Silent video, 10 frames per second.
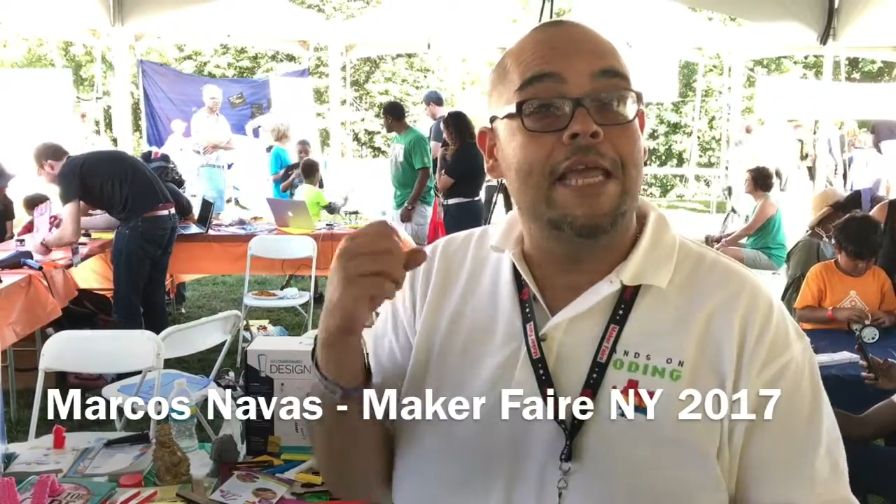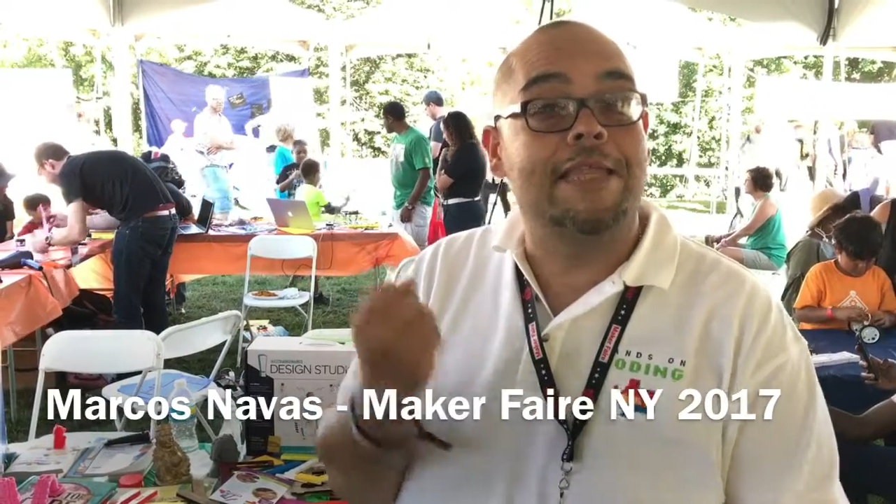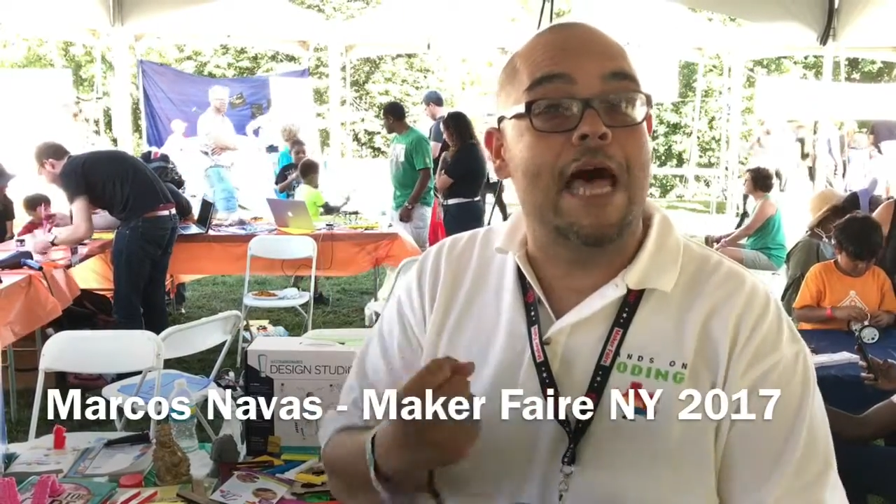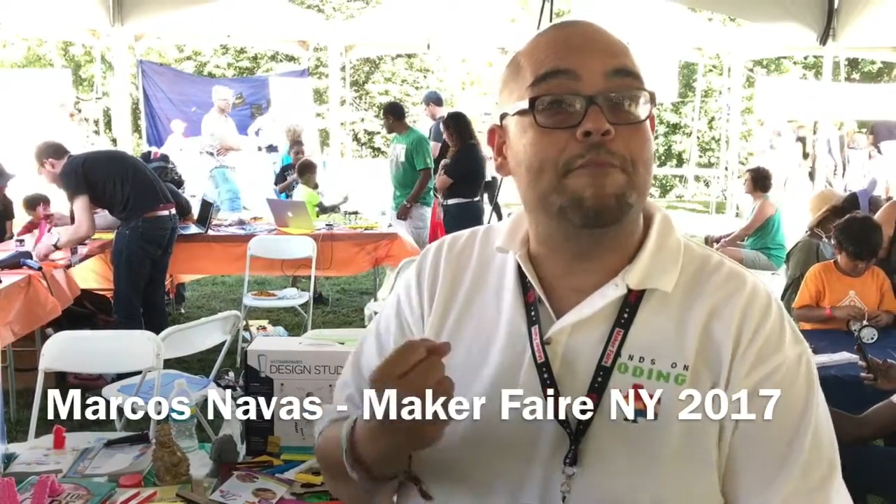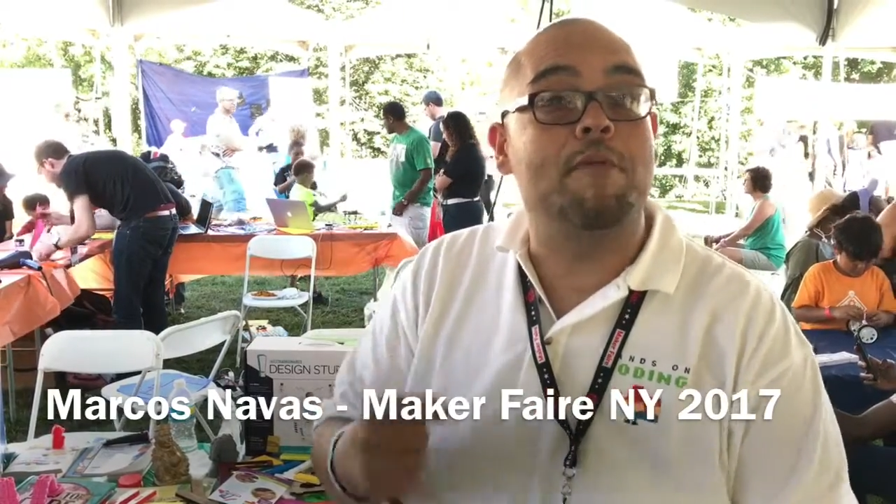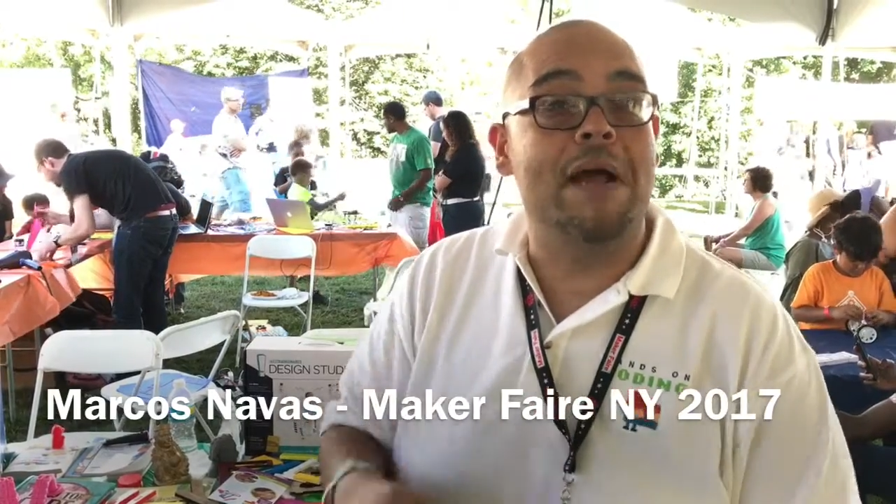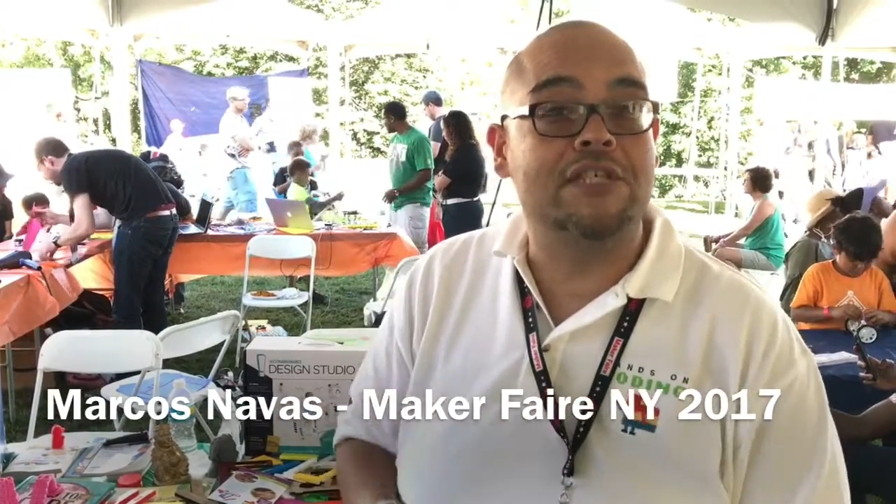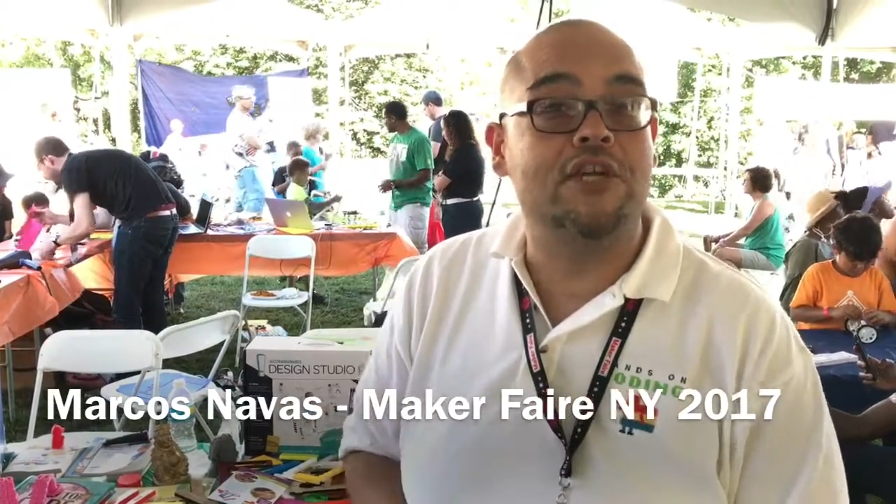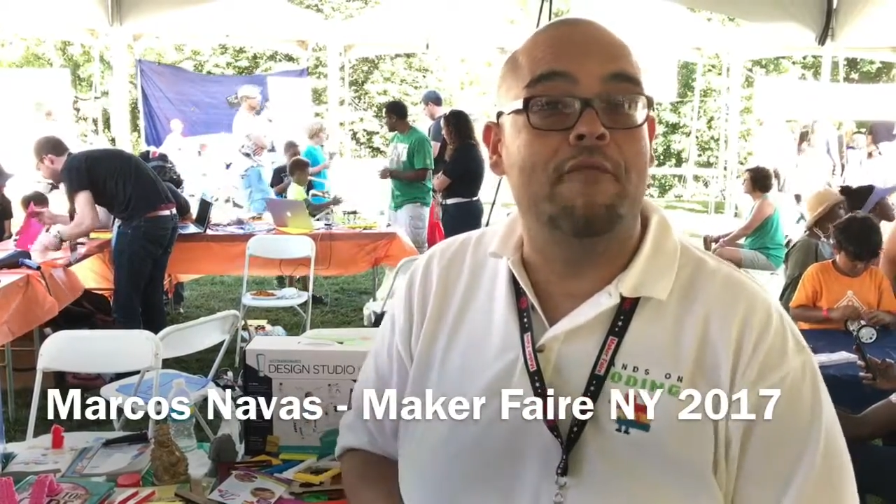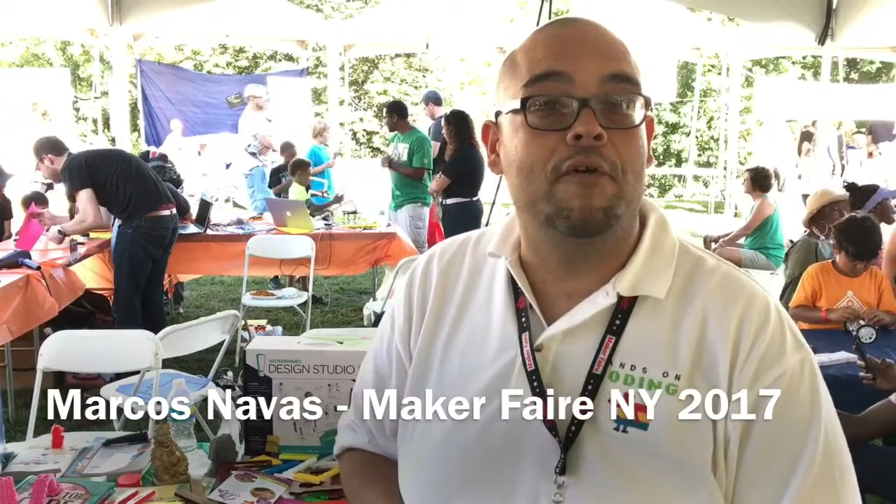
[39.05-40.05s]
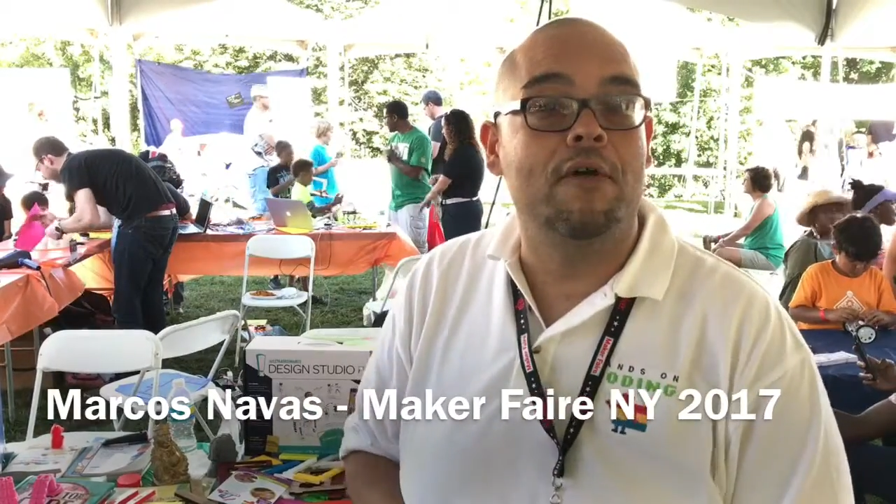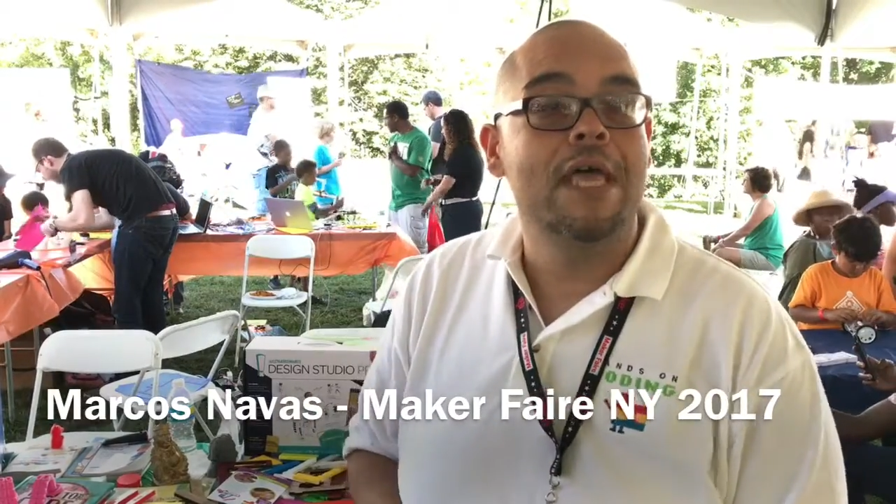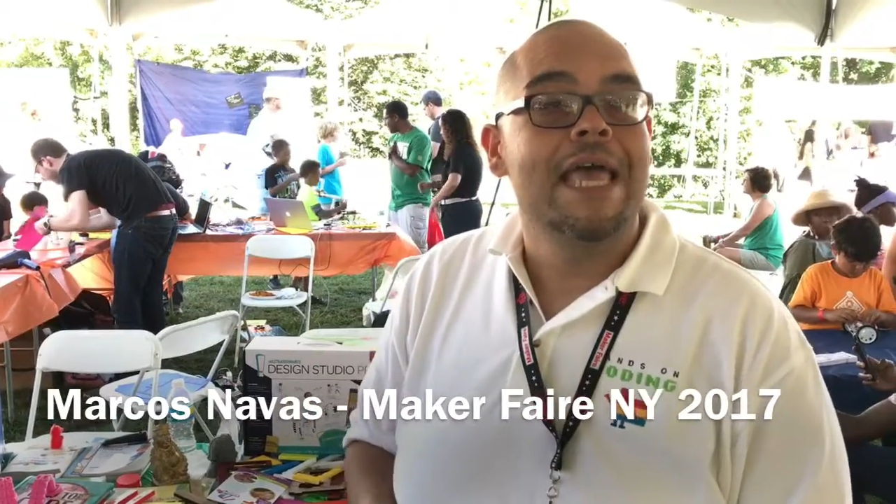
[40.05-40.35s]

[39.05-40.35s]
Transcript: a top to my shovel.